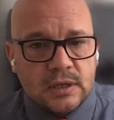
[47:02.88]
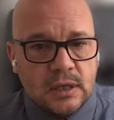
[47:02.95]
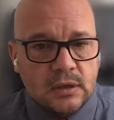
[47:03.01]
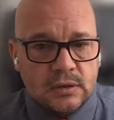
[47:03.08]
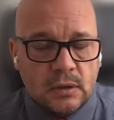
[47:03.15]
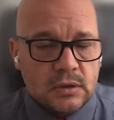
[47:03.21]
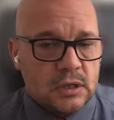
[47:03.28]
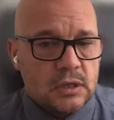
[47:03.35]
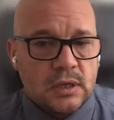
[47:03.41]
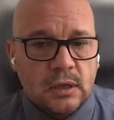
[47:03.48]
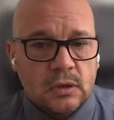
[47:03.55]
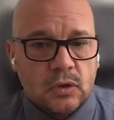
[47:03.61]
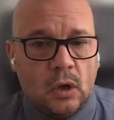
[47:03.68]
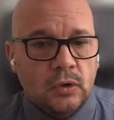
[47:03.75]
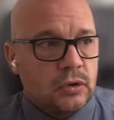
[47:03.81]
There's no such thing as
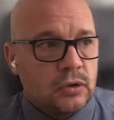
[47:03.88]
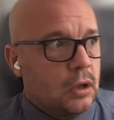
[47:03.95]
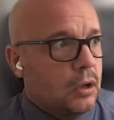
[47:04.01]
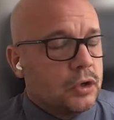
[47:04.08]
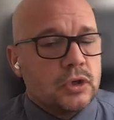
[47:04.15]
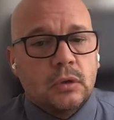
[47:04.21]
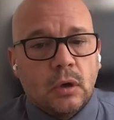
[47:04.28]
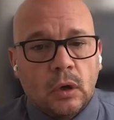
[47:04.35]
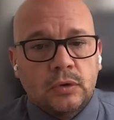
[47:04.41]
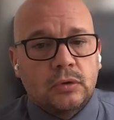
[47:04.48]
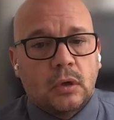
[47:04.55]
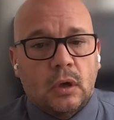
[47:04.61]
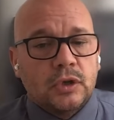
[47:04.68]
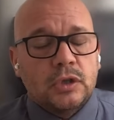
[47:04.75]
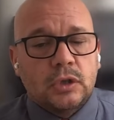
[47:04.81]
ontologic
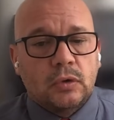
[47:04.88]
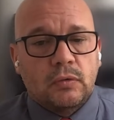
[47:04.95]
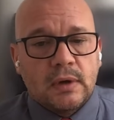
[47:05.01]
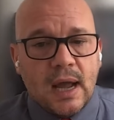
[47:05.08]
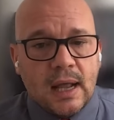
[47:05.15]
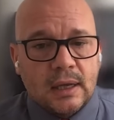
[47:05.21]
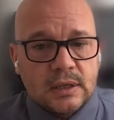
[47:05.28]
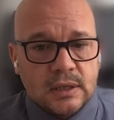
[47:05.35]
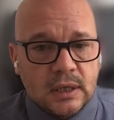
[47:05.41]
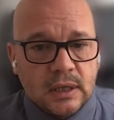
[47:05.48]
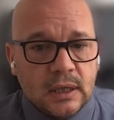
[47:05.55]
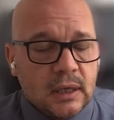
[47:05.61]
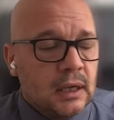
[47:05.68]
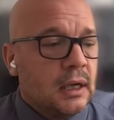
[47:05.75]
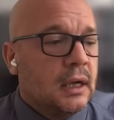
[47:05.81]
ontological reality.
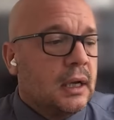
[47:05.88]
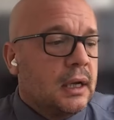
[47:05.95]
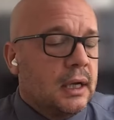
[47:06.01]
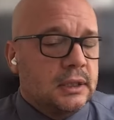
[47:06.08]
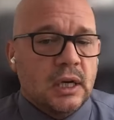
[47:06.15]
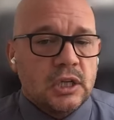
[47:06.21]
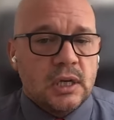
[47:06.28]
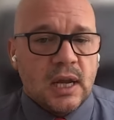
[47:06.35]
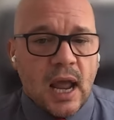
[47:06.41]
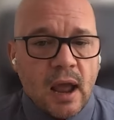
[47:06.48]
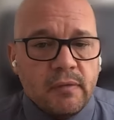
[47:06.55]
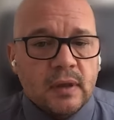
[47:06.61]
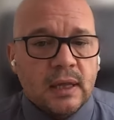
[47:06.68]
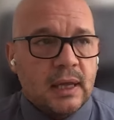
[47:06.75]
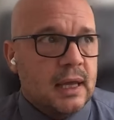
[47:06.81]
Essentially,
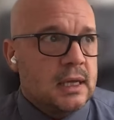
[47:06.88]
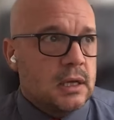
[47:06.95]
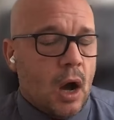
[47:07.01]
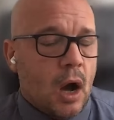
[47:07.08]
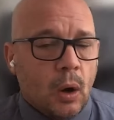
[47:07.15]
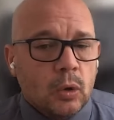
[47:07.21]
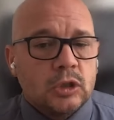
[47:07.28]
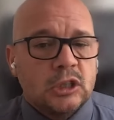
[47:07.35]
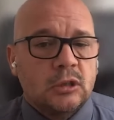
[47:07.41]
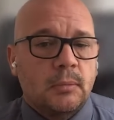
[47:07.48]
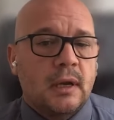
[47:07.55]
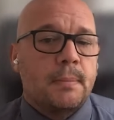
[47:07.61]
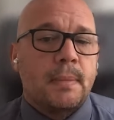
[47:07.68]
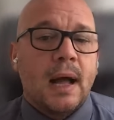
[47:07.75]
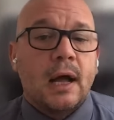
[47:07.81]
everything is ultimately
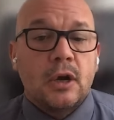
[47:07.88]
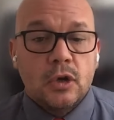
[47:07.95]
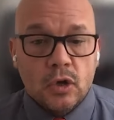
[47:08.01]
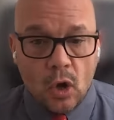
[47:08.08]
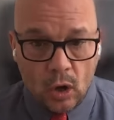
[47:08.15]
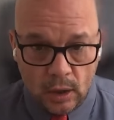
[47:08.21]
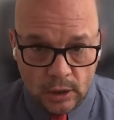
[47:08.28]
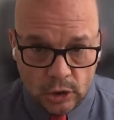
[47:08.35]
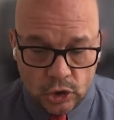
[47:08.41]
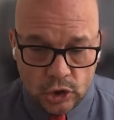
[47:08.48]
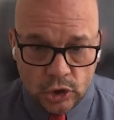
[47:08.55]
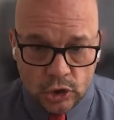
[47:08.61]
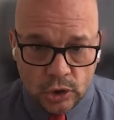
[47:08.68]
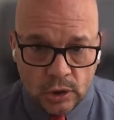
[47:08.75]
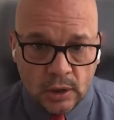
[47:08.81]
about knowledge.
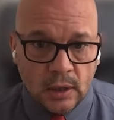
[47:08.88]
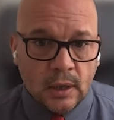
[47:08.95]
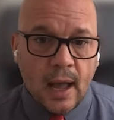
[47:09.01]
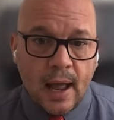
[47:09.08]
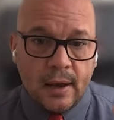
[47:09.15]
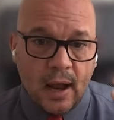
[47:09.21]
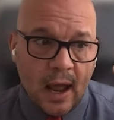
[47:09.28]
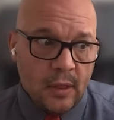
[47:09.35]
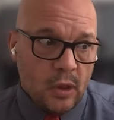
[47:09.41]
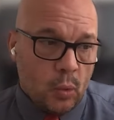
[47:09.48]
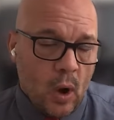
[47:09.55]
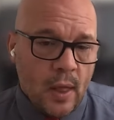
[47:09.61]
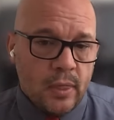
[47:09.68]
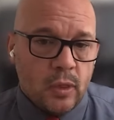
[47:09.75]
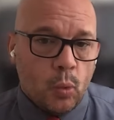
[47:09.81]
And, and, the,
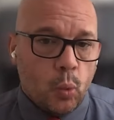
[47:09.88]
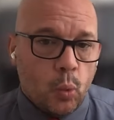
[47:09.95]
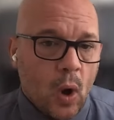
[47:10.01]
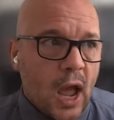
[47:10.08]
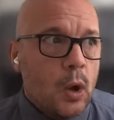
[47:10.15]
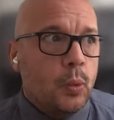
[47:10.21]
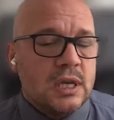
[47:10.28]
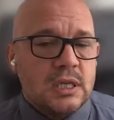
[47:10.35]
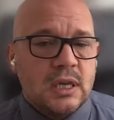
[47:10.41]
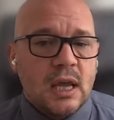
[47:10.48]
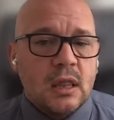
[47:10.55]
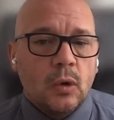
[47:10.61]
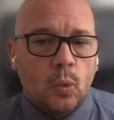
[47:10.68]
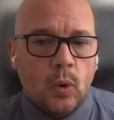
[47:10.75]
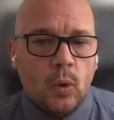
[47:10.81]
and the way we see the
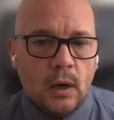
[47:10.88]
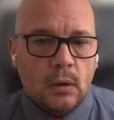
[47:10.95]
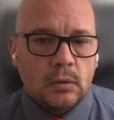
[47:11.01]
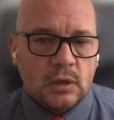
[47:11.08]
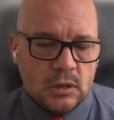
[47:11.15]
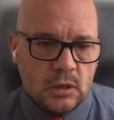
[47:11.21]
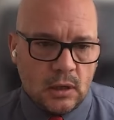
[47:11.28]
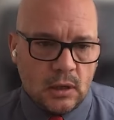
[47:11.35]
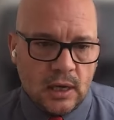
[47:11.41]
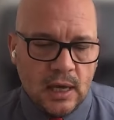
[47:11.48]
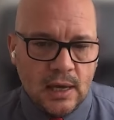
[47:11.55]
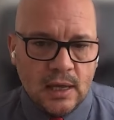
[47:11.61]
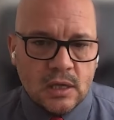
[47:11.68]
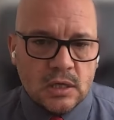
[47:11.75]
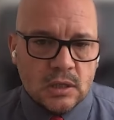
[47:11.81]
world, this is the key
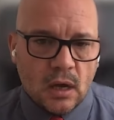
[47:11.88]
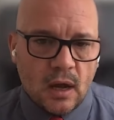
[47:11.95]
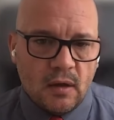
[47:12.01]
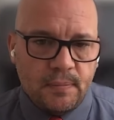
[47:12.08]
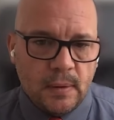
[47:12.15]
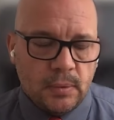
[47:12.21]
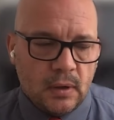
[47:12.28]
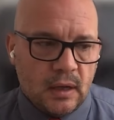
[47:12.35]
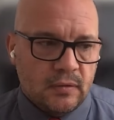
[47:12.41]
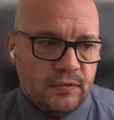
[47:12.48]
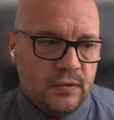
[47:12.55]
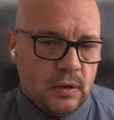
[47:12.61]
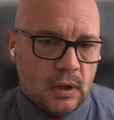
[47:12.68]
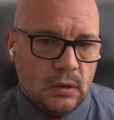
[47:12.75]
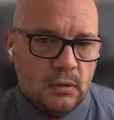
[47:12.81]
insight of people like
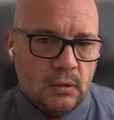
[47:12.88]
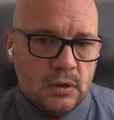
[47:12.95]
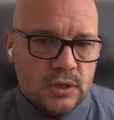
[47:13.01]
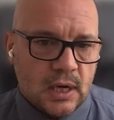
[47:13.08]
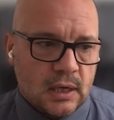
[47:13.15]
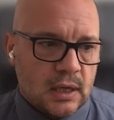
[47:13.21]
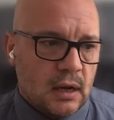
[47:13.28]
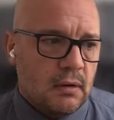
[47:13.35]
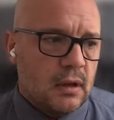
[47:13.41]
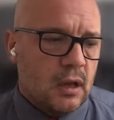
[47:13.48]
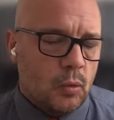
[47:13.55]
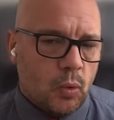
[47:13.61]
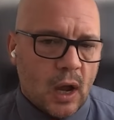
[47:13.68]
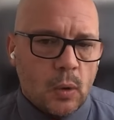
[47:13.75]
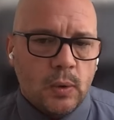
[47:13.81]
Foucault and Jacques Derrida, the
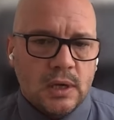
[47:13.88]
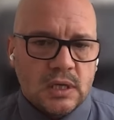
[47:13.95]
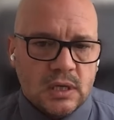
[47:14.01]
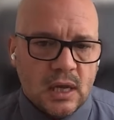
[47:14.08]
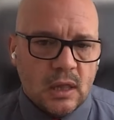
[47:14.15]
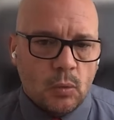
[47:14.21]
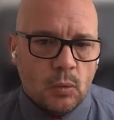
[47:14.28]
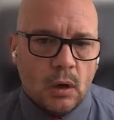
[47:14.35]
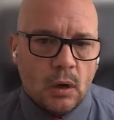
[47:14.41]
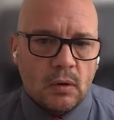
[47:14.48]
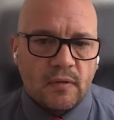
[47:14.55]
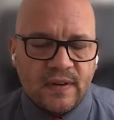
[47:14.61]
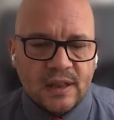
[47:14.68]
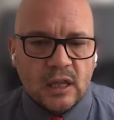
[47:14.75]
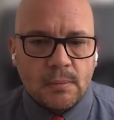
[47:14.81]
way we see the world
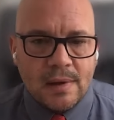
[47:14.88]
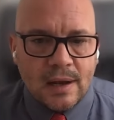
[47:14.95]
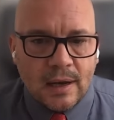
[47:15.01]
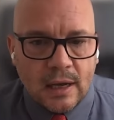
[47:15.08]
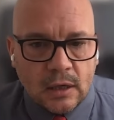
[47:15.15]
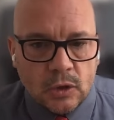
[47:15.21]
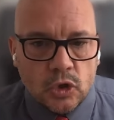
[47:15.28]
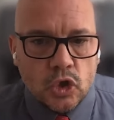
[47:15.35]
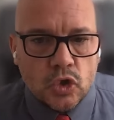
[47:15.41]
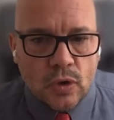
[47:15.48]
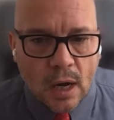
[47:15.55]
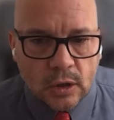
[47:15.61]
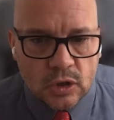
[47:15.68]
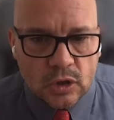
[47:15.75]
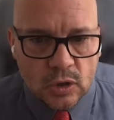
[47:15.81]
fundamentally
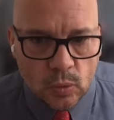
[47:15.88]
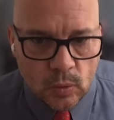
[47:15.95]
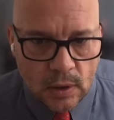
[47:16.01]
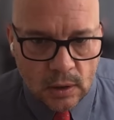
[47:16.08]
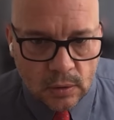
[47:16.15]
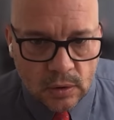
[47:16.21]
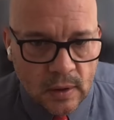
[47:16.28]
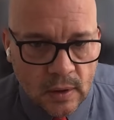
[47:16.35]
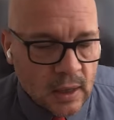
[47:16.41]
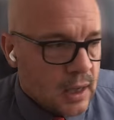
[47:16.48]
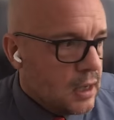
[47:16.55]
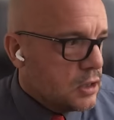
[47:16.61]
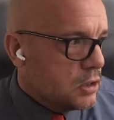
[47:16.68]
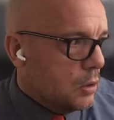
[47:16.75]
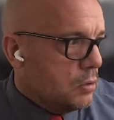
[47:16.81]
constructs the world.
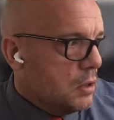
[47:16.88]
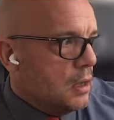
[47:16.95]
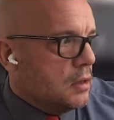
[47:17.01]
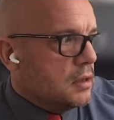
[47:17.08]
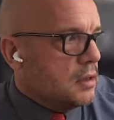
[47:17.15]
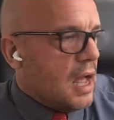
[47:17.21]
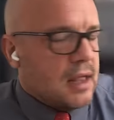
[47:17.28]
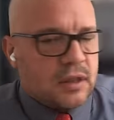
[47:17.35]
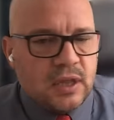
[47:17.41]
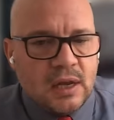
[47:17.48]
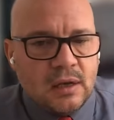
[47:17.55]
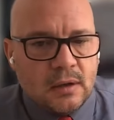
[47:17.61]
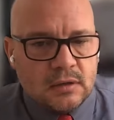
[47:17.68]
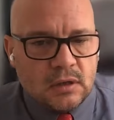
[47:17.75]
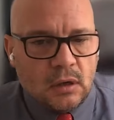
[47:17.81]
So that thing,
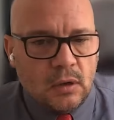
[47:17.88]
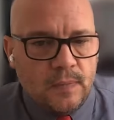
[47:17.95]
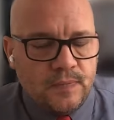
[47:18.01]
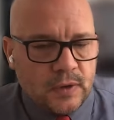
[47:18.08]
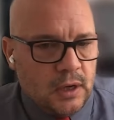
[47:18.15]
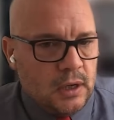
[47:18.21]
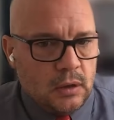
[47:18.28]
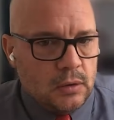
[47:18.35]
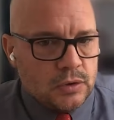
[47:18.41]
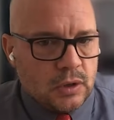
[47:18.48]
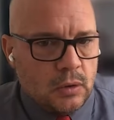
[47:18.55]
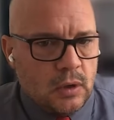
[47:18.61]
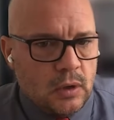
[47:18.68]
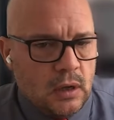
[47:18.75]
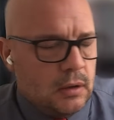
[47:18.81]
so, you know, so
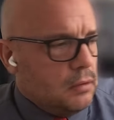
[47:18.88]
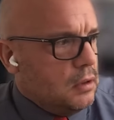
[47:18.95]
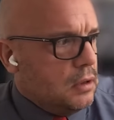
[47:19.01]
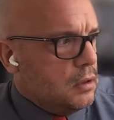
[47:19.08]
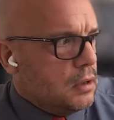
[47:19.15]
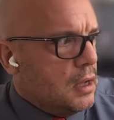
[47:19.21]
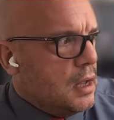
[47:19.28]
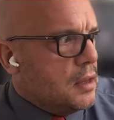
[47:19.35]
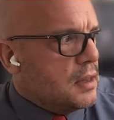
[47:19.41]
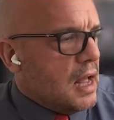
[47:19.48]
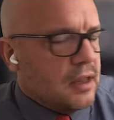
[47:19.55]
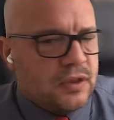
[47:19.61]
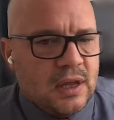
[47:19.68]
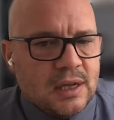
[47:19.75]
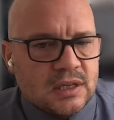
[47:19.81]
that
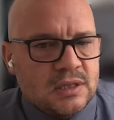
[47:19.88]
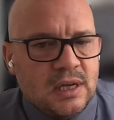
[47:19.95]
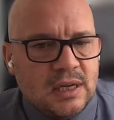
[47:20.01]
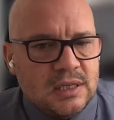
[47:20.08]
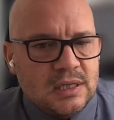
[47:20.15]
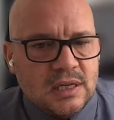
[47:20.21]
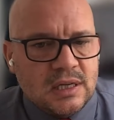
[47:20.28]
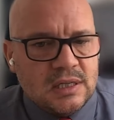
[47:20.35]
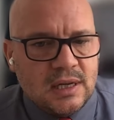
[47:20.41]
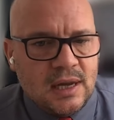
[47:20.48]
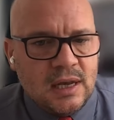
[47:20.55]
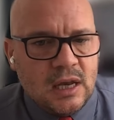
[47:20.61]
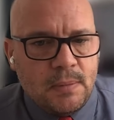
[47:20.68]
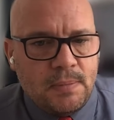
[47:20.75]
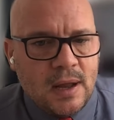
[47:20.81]
thing doesn't exist
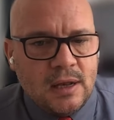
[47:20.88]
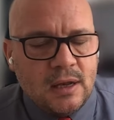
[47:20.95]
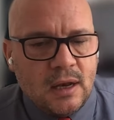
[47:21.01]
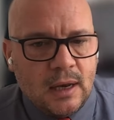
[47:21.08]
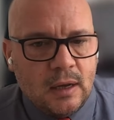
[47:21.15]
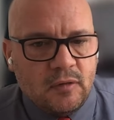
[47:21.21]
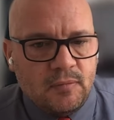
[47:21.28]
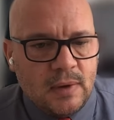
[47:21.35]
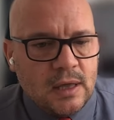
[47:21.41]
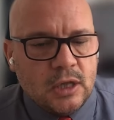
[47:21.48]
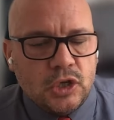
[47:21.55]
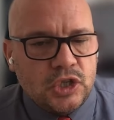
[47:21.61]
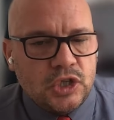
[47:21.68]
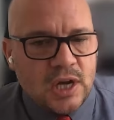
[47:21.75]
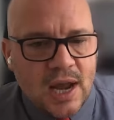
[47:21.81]
independently of me. The
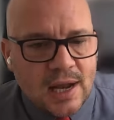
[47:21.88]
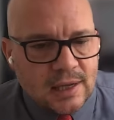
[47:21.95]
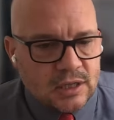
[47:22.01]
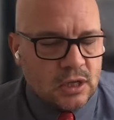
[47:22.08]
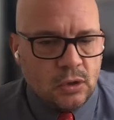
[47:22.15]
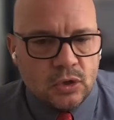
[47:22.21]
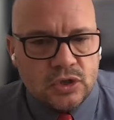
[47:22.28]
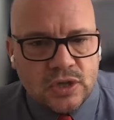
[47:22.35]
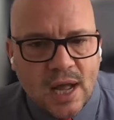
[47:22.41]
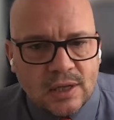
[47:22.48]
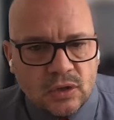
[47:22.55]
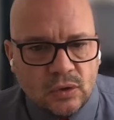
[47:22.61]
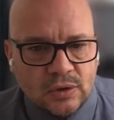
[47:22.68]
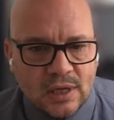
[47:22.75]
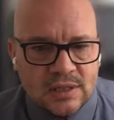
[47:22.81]
chair doesn't that you're sat on
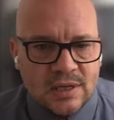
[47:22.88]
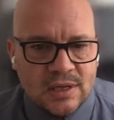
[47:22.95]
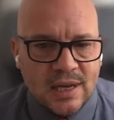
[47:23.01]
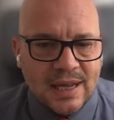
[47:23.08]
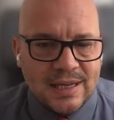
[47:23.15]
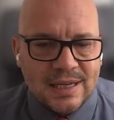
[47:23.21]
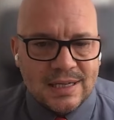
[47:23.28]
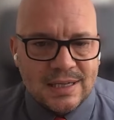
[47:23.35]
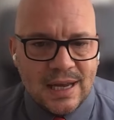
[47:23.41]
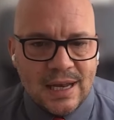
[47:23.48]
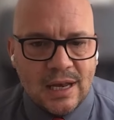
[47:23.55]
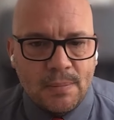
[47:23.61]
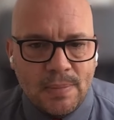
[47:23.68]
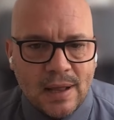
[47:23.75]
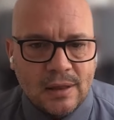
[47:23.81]
doesn't exist
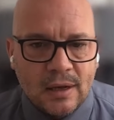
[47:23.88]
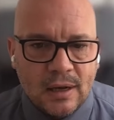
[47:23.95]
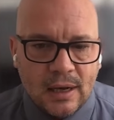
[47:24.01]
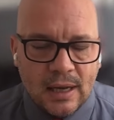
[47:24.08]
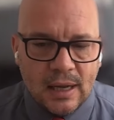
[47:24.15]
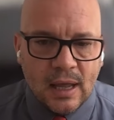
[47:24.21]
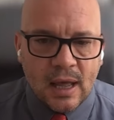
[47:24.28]
independently.